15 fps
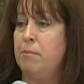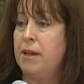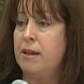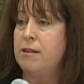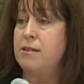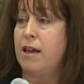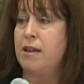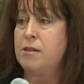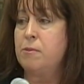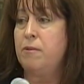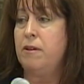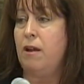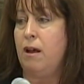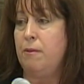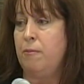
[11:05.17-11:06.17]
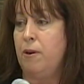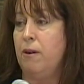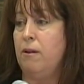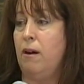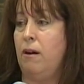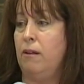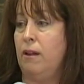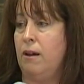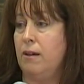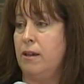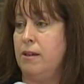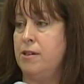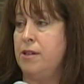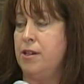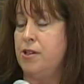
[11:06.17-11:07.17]
because that's what Anwar
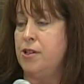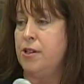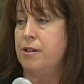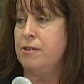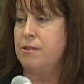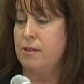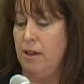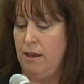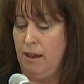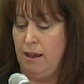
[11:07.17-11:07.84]
al-Awlaki teaches.